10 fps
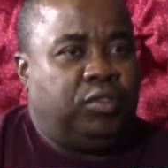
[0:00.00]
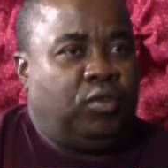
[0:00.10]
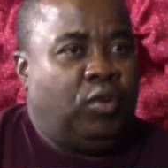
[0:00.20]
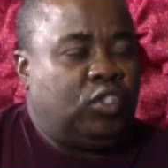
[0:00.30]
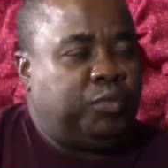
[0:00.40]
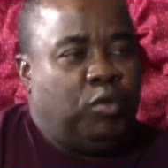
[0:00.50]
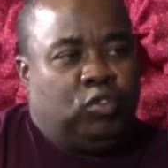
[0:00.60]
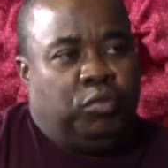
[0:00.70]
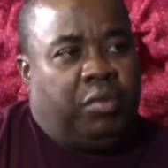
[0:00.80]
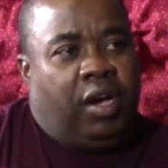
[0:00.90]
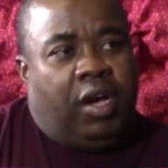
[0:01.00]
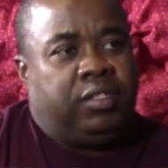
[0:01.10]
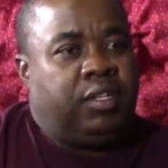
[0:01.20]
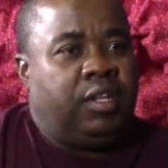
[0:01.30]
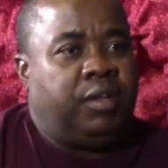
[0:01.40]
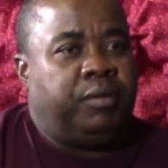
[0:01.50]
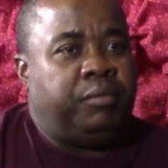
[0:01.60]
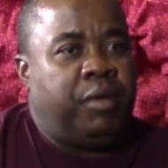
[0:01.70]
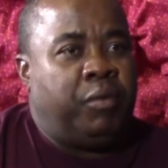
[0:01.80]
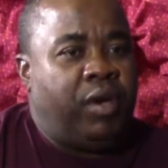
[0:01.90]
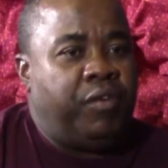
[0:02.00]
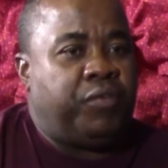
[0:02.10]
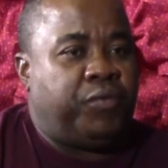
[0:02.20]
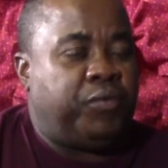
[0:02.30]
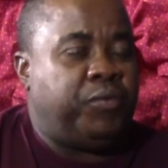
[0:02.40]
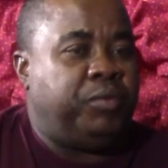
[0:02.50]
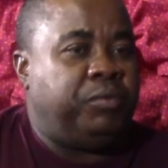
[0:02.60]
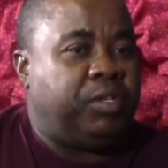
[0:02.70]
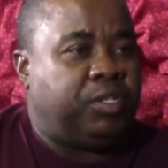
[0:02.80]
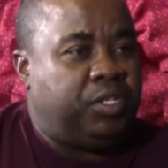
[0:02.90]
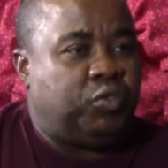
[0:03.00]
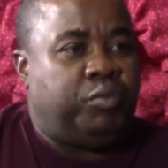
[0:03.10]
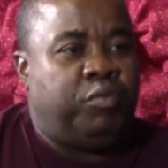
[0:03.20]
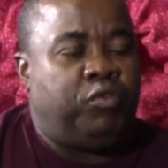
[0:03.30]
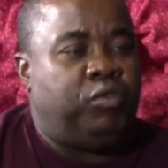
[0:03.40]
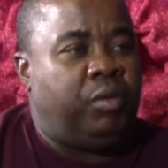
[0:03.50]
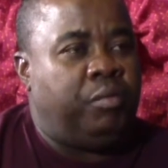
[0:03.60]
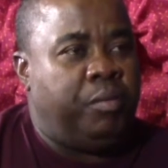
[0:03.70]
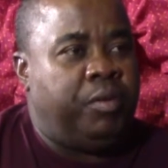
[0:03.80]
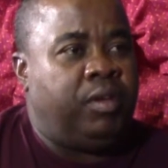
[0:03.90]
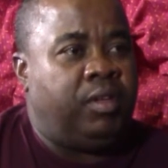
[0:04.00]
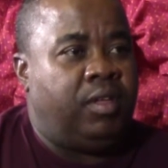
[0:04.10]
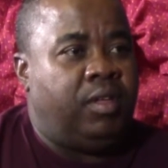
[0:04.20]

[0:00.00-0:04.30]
God spoke to my heart, and my wife, the kids, we moved to Namibia.